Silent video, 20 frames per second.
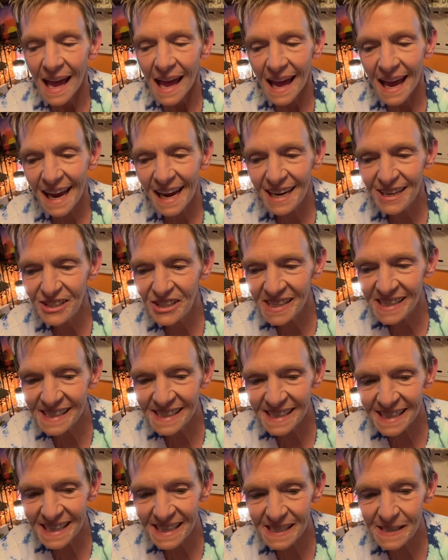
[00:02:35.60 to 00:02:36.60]

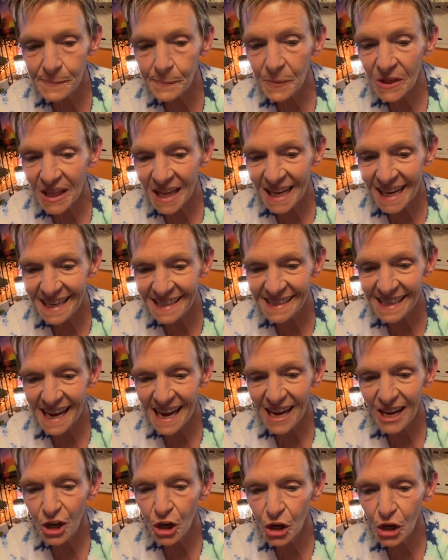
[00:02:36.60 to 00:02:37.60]
agencies place
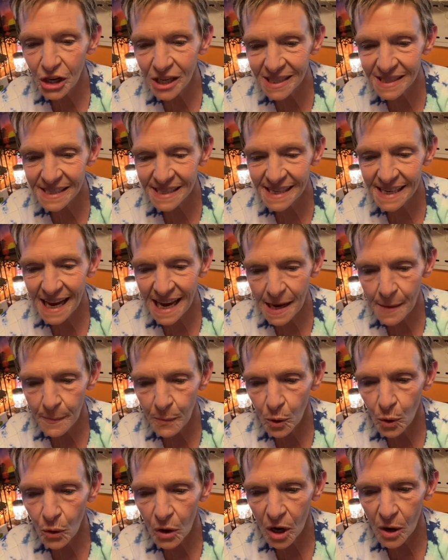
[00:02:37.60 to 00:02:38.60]
a hooked
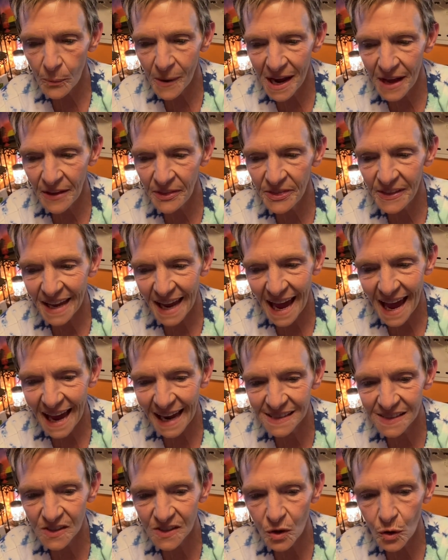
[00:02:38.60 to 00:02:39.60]
cable around the
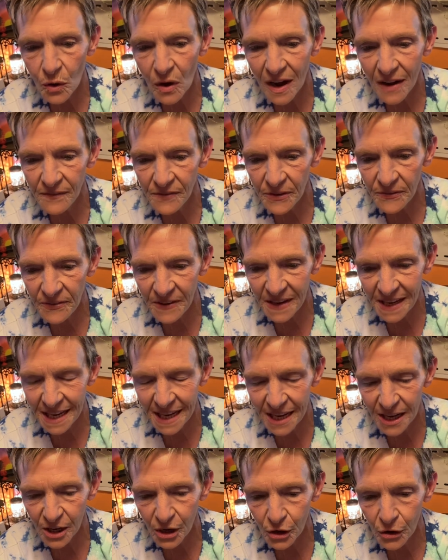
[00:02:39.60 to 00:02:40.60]
axle of the
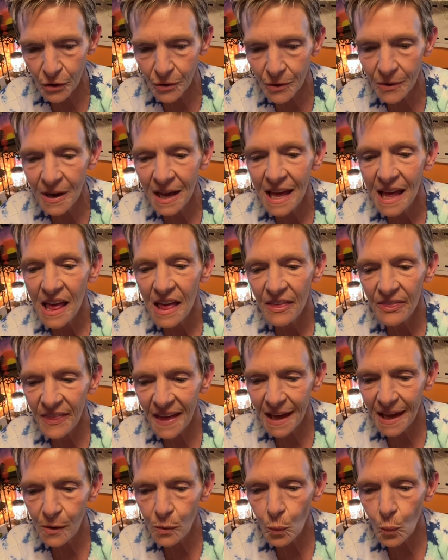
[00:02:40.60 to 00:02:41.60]
vehicle,
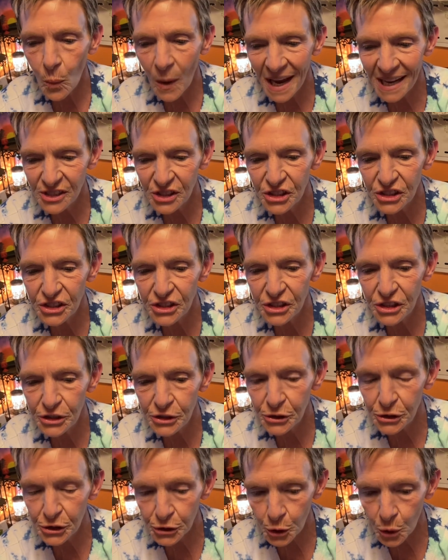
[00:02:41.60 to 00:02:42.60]
then winch to
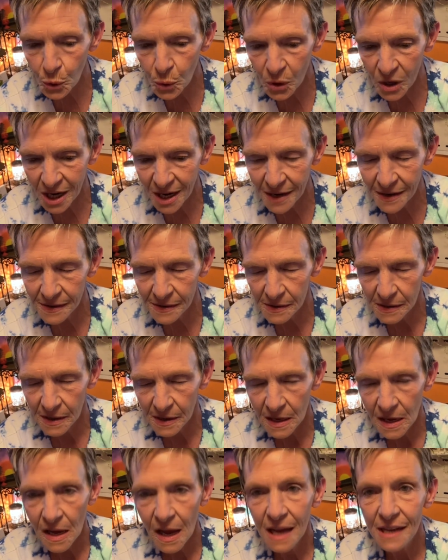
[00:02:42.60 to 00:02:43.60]
shore,
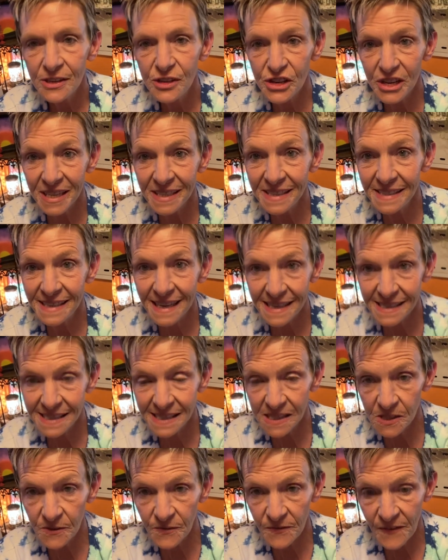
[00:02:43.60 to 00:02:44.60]
just as
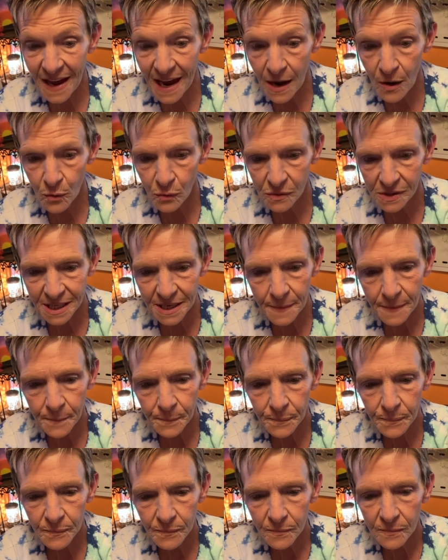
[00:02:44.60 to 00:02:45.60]
it's found.
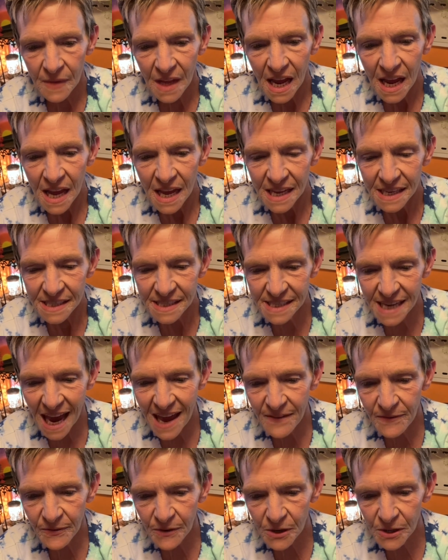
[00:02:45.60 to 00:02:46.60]

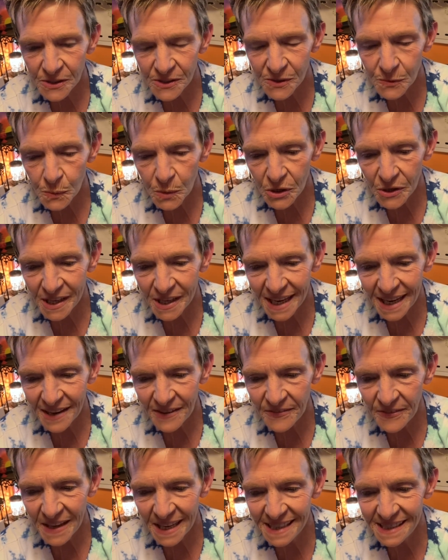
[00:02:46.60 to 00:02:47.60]
Divers will
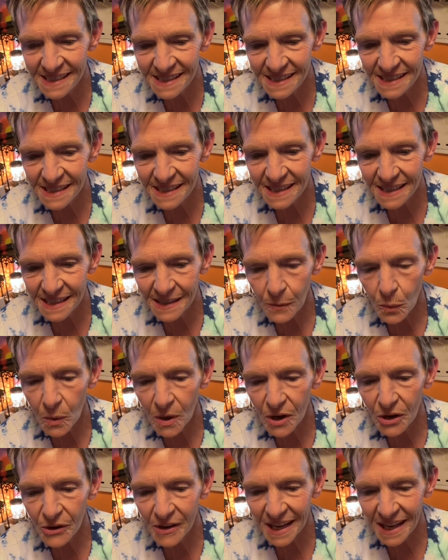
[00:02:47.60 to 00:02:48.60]
give
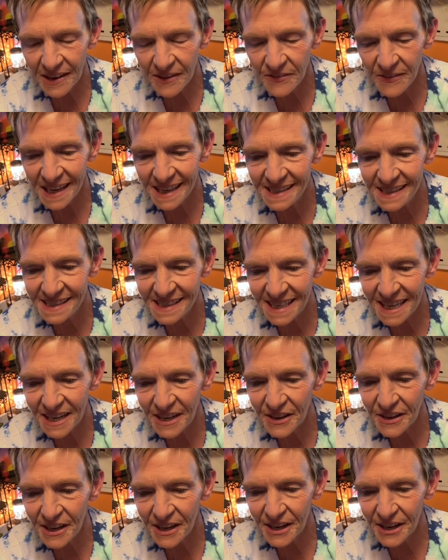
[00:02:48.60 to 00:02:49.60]

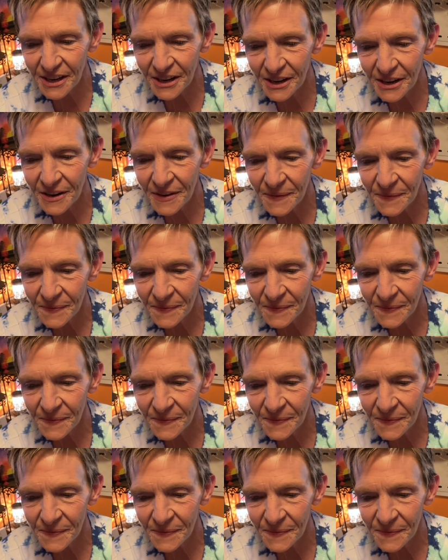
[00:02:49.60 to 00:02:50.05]
interior